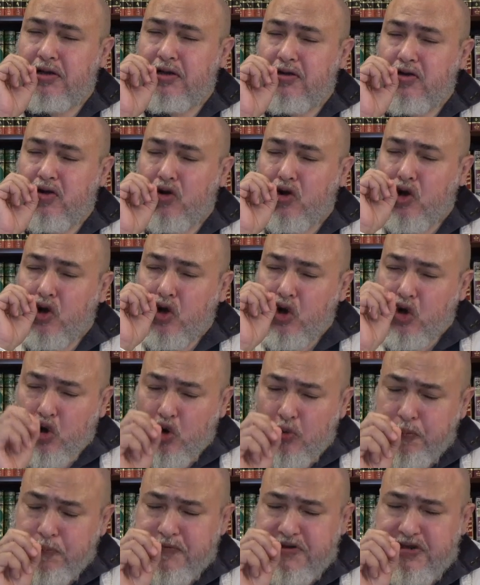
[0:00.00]

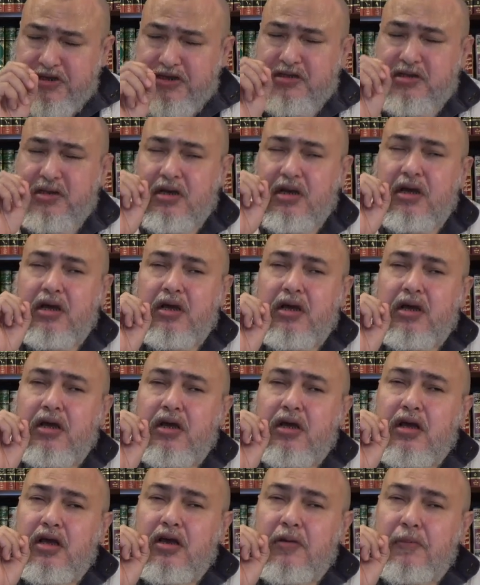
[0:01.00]
hopes,
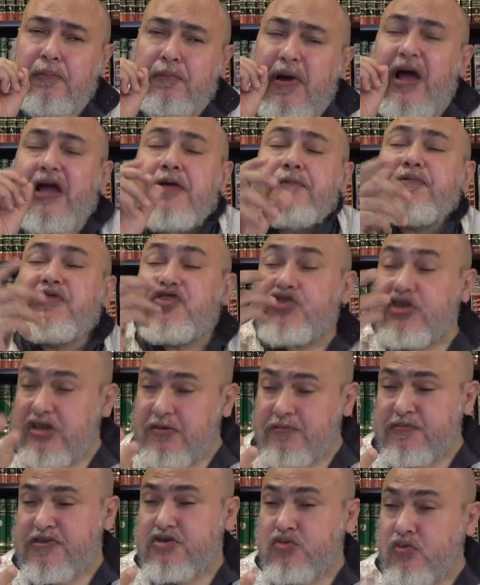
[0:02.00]
pipe
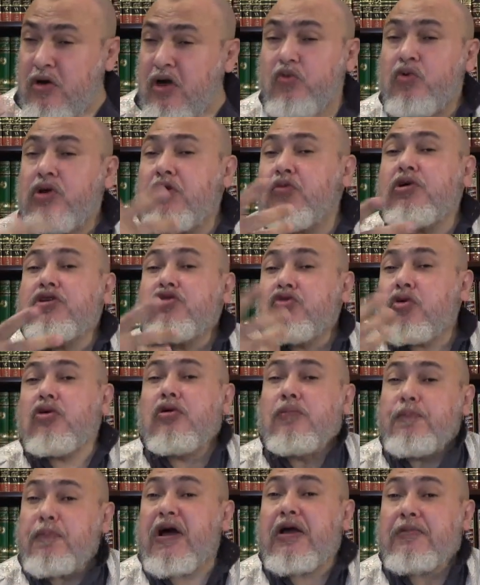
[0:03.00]
dreams, what we would call
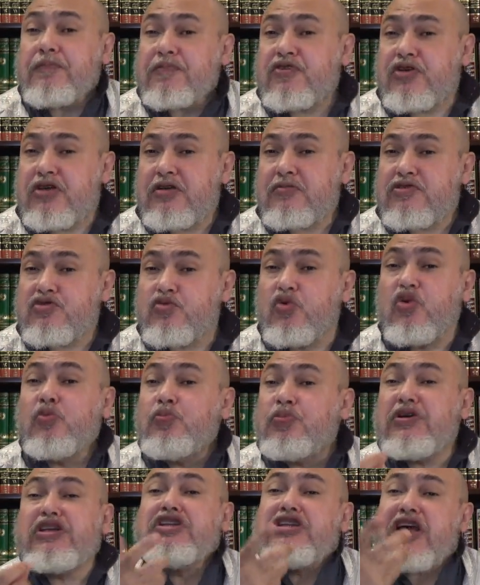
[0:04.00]
pipe dreams, will
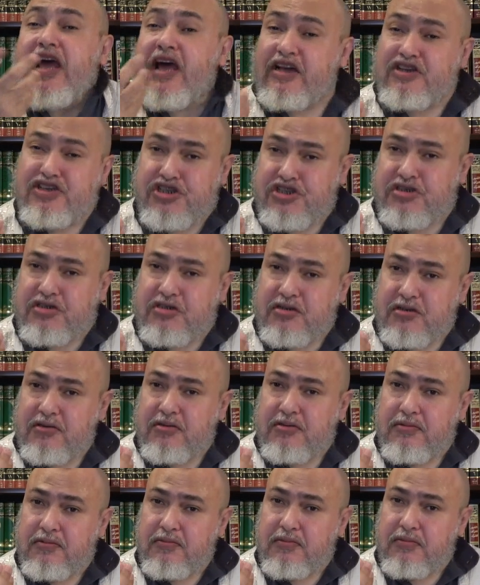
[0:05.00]
be dashed.
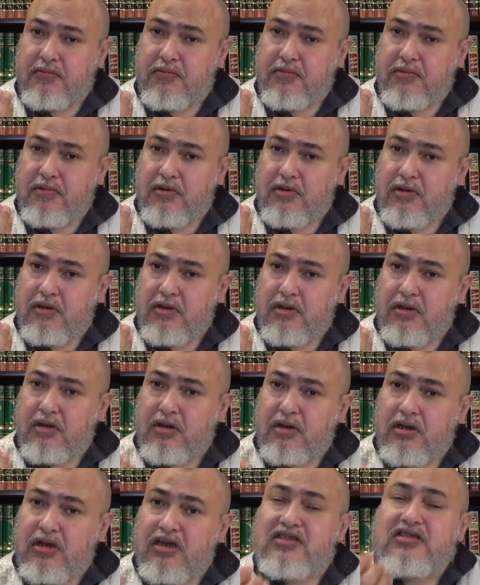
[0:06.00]

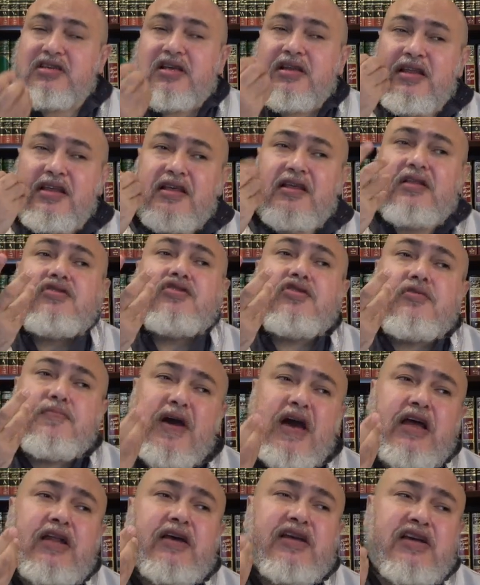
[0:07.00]
It's an
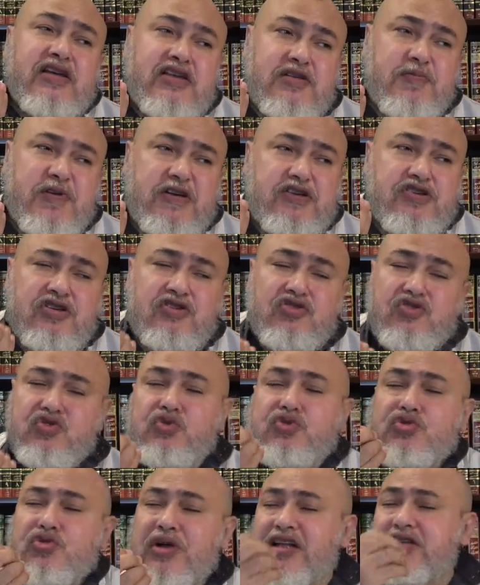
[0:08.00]
idiomatic expression. To
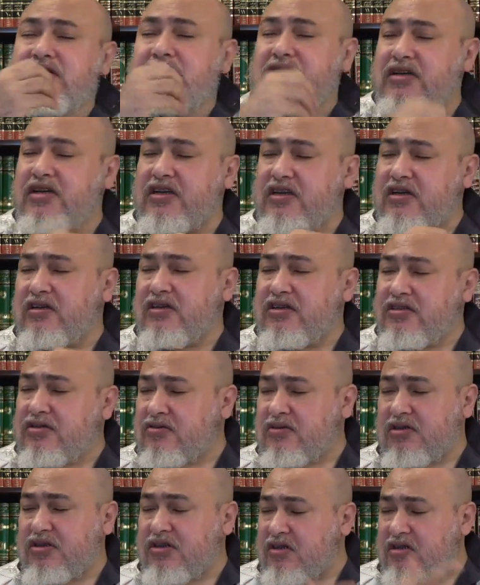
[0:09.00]
translate it
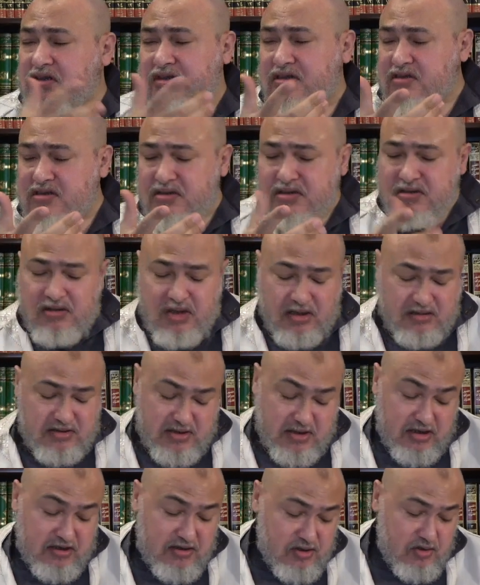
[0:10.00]
literally is
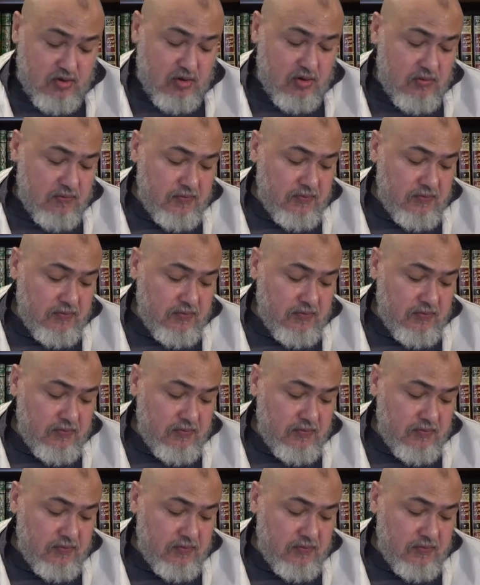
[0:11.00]
nonsensical.